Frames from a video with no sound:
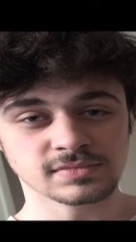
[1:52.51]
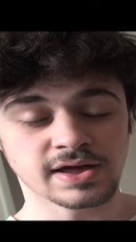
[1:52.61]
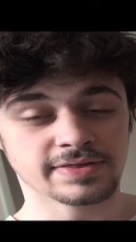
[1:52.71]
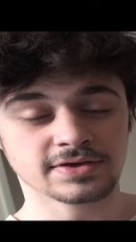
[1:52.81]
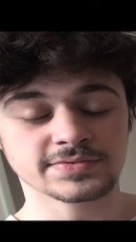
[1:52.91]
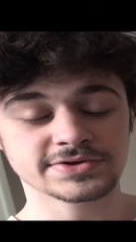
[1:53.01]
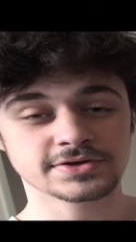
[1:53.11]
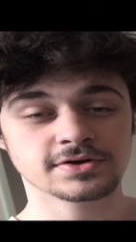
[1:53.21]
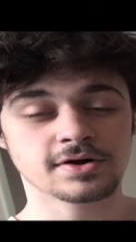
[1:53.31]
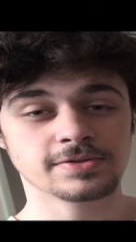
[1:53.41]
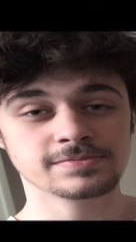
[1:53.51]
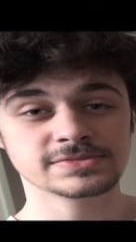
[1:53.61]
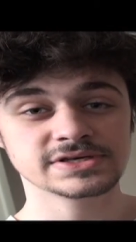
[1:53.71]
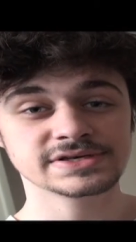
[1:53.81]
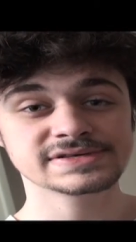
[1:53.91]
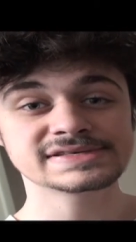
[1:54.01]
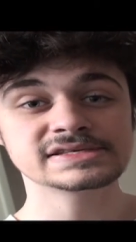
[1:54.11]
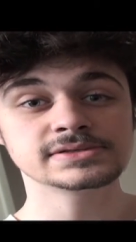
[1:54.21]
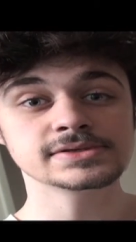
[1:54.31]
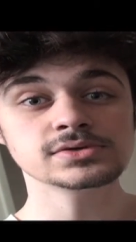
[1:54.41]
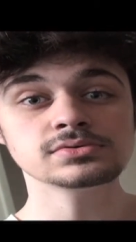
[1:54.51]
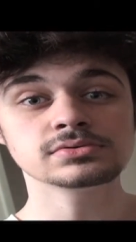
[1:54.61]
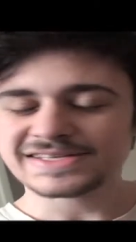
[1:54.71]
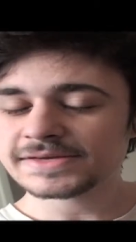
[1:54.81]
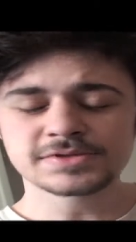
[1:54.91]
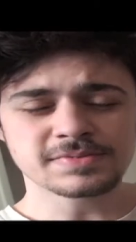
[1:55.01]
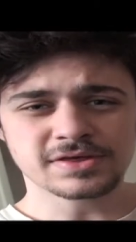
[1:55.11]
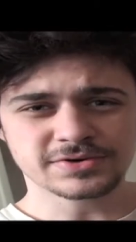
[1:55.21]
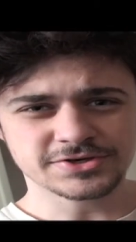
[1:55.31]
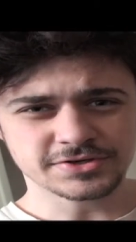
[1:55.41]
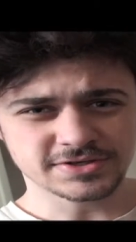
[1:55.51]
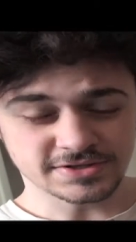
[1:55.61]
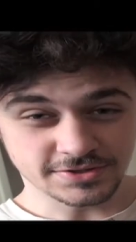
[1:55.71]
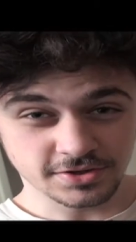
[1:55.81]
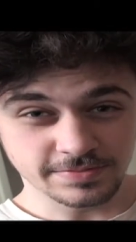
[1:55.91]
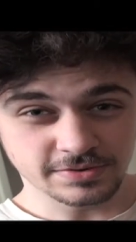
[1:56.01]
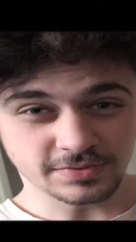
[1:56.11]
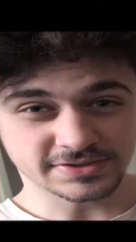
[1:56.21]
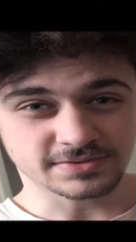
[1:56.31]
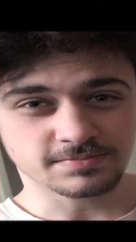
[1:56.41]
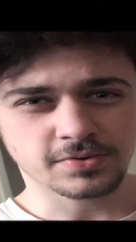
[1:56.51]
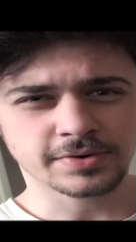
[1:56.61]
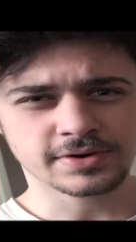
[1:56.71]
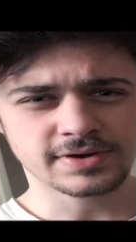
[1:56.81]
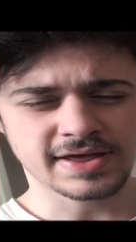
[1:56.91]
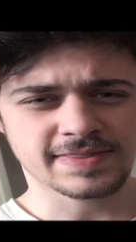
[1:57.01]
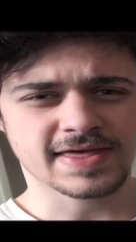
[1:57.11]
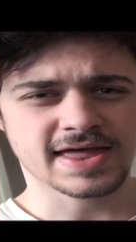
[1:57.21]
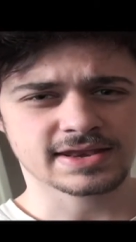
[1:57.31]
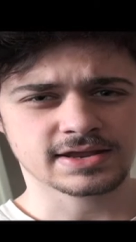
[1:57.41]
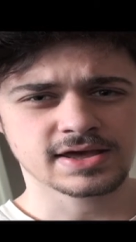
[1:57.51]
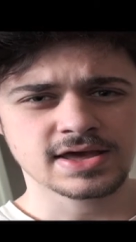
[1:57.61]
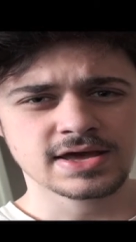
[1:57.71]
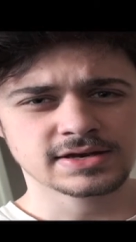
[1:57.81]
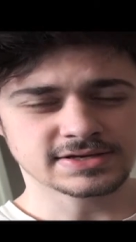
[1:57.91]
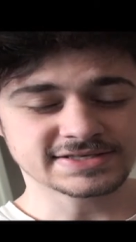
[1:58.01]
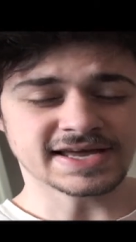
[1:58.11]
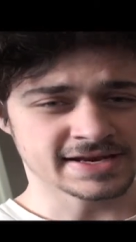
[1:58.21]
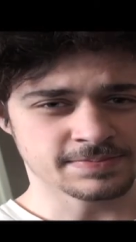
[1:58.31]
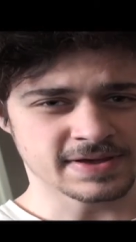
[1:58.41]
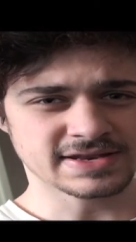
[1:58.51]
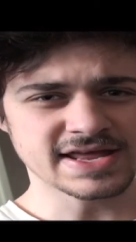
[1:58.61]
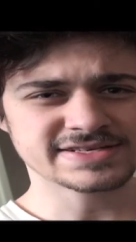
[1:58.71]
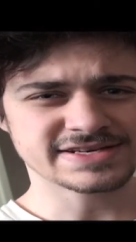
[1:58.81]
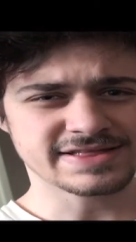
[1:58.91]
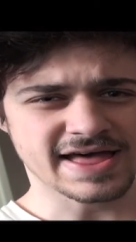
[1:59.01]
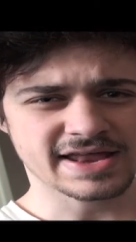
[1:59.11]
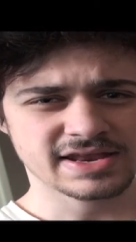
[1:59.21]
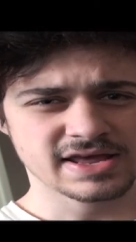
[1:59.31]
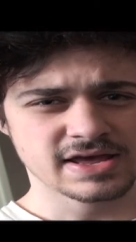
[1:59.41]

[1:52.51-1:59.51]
I think we should call them geniuses too. It seems to me that we shouldn't determine what's important and then decide to pay attention to that.